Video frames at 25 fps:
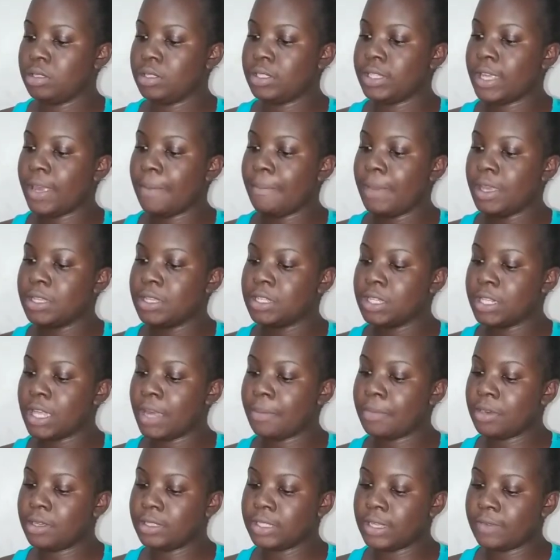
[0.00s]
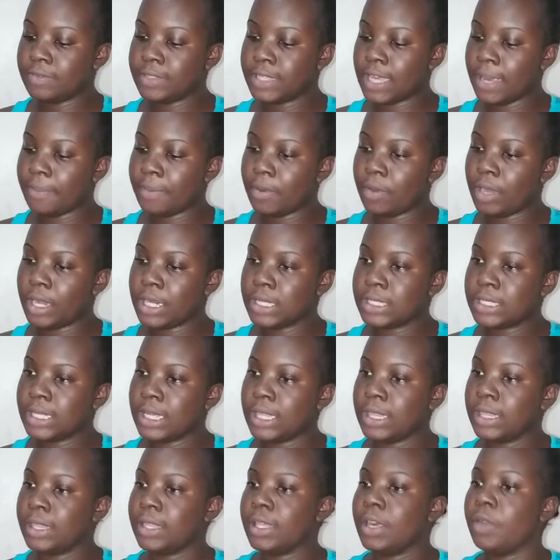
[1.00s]
So you measure the amount of tape you want to seal,
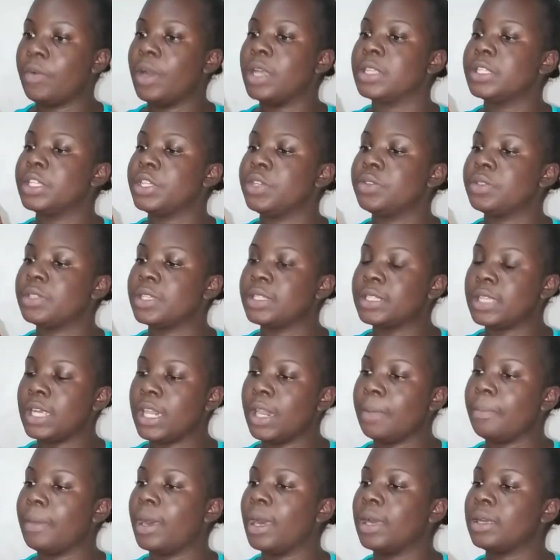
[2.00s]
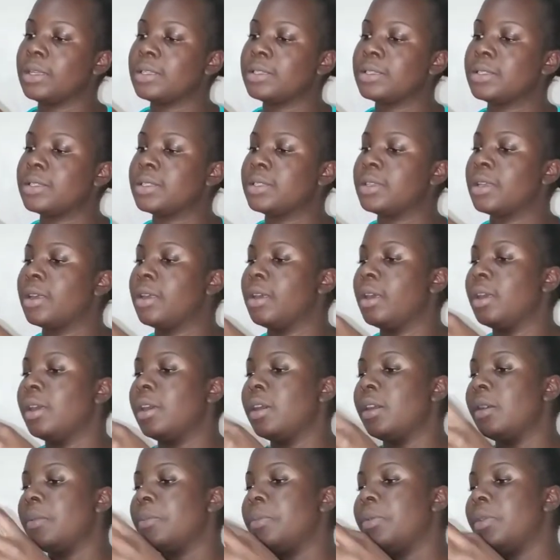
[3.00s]
you want to use to seal the box.
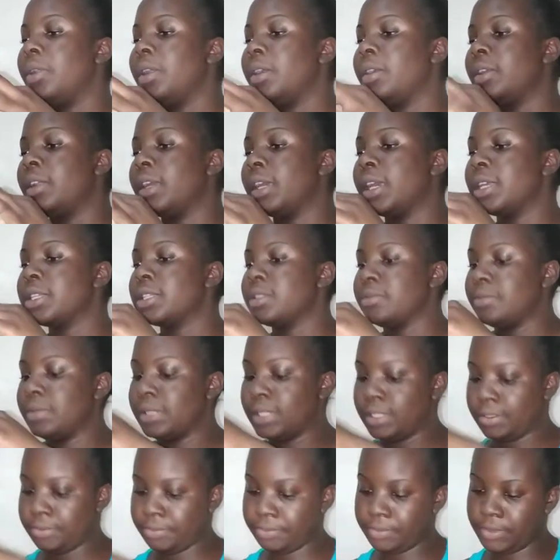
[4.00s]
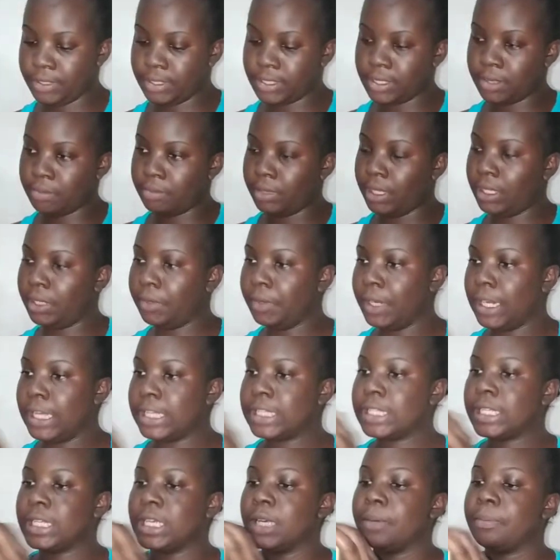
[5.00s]
Put it on the next one, so you can
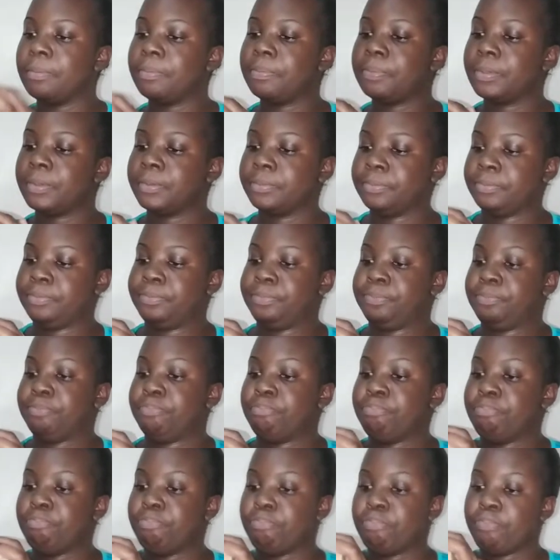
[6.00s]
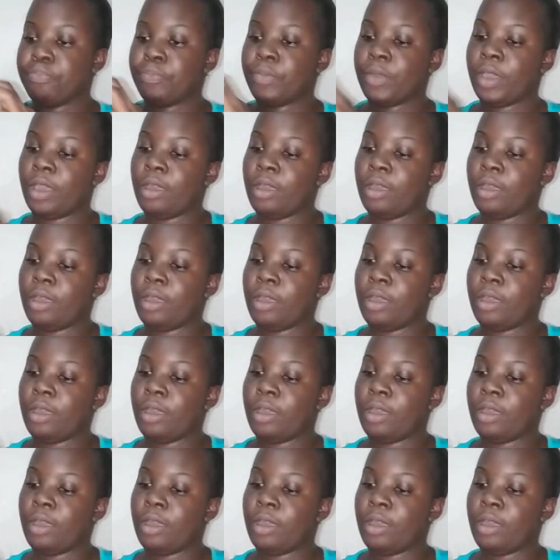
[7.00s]
use